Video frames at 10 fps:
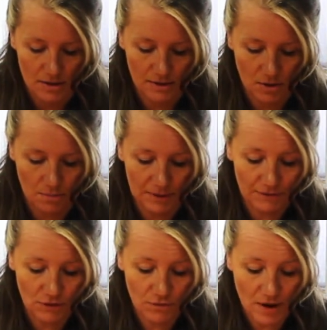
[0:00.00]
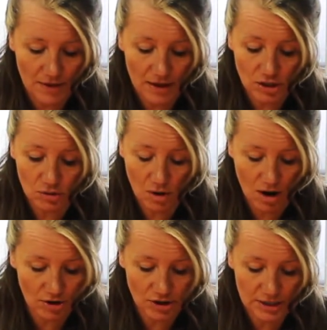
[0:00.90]
So, but if you find that too
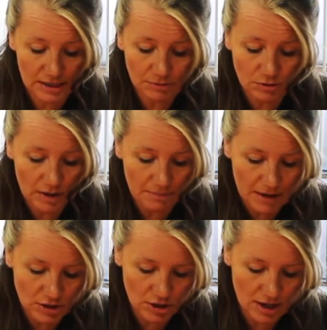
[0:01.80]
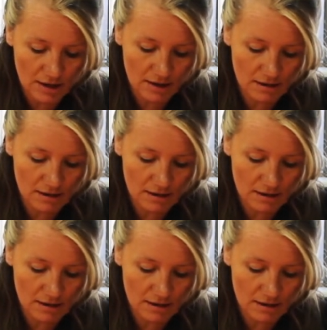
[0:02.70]
hard, just keep doing a measure and